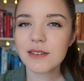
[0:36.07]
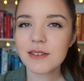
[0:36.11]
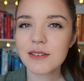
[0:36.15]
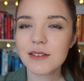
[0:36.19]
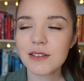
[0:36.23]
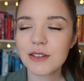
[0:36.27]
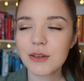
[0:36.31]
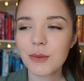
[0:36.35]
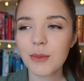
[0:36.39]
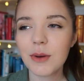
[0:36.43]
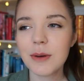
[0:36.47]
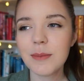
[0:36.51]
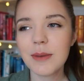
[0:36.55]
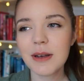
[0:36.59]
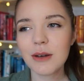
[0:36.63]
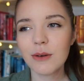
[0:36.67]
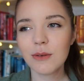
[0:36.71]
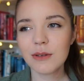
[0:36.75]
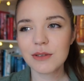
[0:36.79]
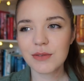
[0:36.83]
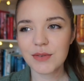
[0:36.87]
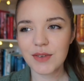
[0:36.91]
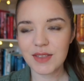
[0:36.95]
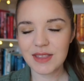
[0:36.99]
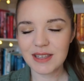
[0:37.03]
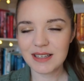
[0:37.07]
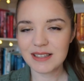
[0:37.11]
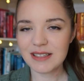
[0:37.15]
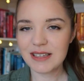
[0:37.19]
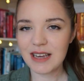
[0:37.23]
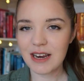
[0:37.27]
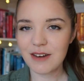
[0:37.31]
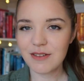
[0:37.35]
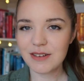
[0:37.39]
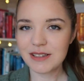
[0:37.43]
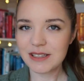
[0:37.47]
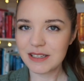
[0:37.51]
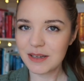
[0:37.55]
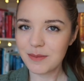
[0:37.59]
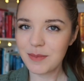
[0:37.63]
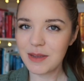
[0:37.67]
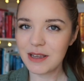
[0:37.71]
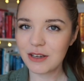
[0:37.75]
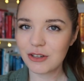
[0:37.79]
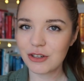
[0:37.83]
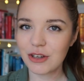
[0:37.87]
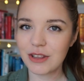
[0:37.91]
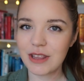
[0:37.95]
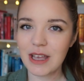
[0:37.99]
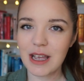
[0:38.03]
So one of my goals for this year is to
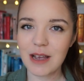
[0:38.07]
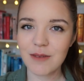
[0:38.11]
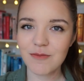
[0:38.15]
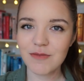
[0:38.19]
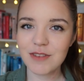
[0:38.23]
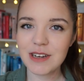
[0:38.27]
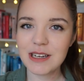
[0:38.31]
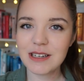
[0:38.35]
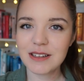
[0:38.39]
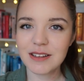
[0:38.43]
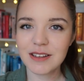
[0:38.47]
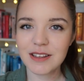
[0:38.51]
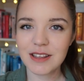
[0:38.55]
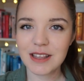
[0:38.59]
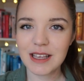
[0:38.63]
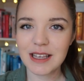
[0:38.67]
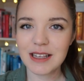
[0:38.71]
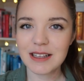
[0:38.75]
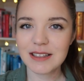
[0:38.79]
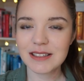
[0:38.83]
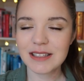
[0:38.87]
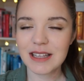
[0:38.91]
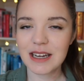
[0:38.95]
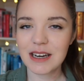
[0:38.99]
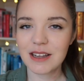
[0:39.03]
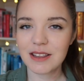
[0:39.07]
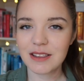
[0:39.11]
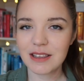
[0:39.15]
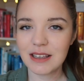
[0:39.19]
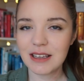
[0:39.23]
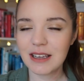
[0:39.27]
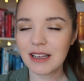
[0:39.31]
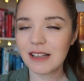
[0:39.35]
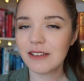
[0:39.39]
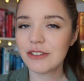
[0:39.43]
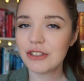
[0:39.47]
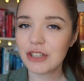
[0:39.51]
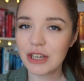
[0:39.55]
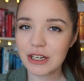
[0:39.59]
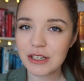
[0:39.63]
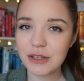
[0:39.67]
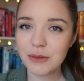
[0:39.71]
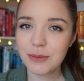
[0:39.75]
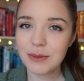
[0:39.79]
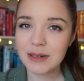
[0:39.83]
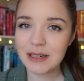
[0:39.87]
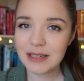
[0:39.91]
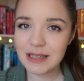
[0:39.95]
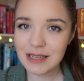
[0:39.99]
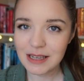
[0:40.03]
make sure that I'm reading things that I think I'll
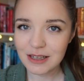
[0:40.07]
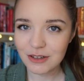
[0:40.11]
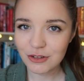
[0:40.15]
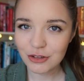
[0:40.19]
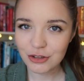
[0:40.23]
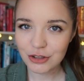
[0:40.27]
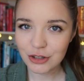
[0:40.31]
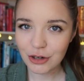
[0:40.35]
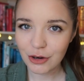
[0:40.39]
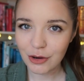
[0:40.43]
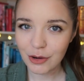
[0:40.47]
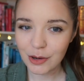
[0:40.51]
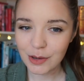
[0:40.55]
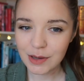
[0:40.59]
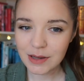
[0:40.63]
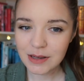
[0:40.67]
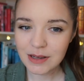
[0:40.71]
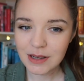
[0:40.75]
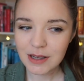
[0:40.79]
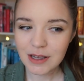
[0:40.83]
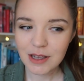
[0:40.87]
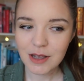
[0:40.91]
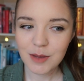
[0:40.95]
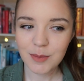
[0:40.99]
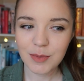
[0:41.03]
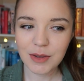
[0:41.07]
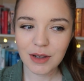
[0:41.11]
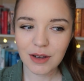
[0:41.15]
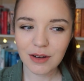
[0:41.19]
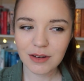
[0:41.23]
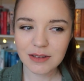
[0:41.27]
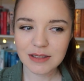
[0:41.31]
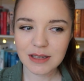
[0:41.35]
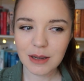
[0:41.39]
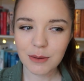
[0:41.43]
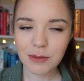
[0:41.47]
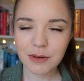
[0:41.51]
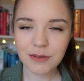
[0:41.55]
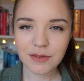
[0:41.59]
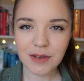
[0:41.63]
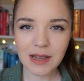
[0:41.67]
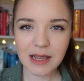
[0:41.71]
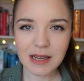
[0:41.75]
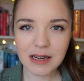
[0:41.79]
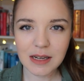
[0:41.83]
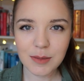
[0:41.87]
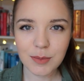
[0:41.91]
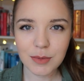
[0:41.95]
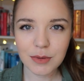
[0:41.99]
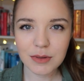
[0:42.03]
genuinely enjoy, because out of
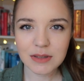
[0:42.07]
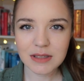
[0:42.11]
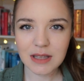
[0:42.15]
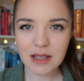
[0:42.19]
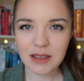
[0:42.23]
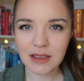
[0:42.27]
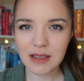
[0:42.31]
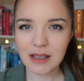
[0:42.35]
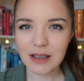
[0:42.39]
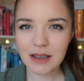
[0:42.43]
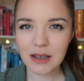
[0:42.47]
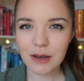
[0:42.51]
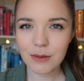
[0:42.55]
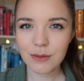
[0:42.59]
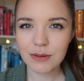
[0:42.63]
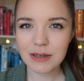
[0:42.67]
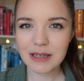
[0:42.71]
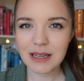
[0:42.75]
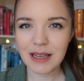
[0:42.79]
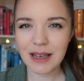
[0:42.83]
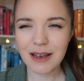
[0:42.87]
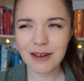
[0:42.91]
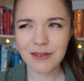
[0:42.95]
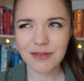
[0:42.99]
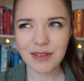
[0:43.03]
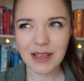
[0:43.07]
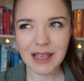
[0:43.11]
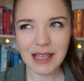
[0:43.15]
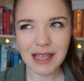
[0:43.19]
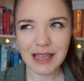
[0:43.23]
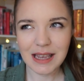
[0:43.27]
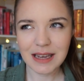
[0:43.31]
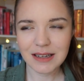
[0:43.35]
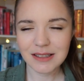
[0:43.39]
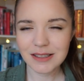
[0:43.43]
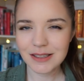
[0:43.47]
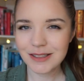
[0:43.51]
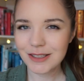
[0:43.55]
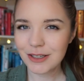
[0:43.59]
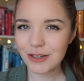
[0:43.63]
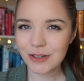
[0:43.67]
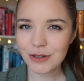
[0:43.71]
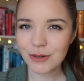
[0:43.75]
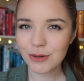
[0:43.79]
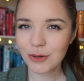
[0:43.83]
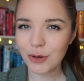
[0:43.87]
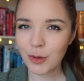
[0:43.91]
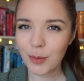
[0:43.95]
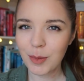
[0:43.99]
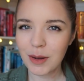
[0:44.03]
eighty books I think I only have eight to
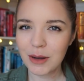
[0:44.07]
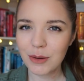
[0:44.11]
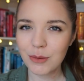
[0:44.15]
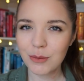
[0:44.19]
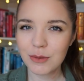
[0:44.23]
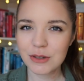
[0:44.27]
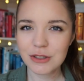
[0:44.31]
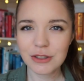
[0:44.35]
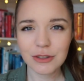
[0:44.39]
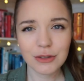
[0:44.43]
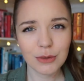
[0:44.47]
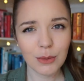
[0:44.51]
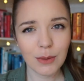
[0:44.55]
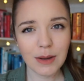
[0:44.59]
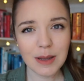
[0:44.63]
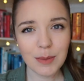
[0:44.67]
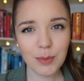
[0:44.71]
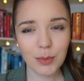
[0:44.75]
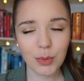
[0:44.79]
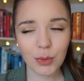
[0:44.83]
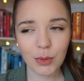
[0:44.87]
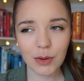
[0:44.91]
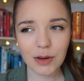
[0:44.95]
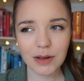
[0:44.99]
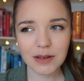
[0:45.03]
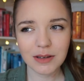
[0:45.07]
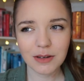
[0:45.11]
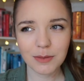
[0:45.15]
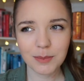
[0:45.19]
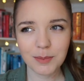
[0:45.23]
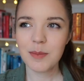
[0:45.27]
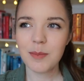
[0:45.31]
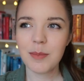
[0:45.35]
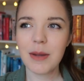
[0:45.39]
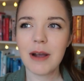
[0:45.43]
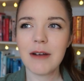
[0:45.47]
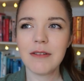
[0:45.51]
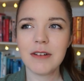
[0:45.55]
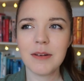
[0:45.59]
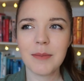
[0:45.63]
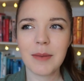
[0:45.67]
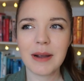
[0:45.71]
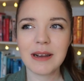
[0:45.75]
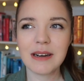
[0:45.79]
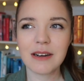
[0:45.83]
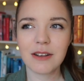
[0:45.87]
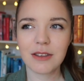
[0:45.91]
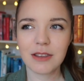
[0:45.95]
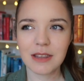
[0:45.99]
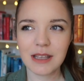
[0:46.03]
talk about, which is quite poor. Bearing in
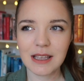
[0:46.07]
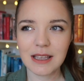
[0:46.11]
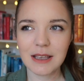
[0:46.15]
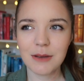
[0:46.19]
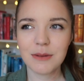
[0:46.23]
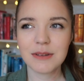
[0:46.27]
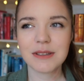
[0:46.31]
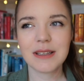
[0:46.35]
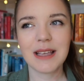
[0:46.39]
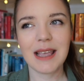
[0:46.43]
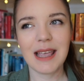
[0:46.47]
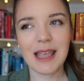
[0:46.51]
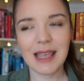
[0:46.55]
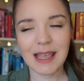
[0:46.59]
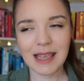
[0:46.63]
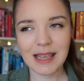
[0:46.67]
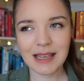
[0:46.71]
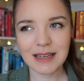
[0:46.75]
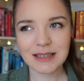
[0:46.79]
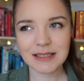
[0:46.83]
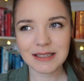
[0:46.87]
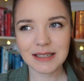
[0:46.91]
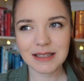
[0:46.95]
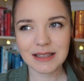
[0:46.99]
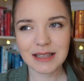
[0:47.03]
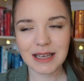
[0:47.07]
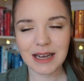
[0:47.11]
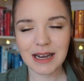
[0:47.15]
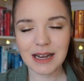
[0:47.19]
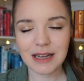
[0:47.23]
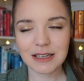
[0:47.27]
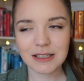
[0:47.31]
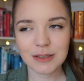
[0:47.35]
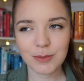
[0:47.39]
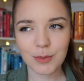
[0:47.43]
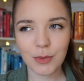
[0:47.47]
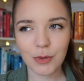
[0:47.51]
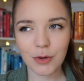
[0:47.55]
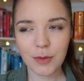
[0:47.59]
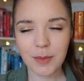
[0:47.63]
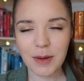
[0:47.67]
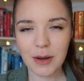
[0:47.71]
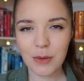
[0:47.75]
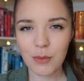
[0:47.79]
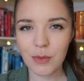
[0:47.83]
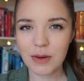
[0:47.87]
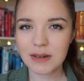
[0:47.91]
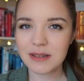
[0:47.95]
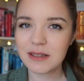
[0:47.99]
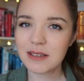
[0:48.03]
mind I think it was eight that I spoke
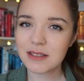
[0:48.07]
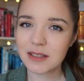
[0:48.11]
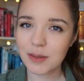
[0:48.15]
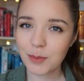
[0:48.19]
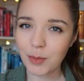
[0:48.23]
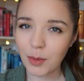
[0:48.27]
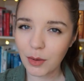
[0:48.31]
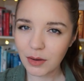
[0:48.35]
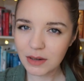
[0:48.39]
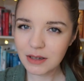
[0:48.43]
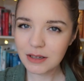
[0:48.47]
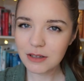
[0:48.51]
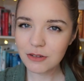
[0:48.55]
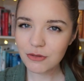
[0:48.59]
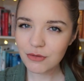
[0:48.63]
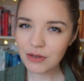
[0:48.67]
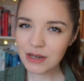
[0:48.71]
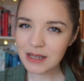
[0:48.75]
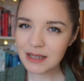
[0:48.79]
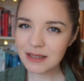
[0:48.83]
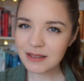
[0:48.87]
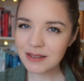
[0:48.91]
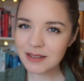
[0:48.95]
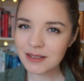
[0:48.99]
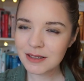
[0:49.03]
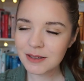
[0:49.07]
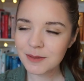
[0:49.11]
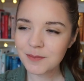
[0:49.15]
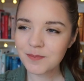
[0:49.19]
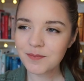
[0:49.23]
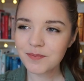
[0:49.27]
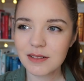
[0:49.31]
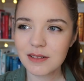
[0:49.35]
about were disappointing reads.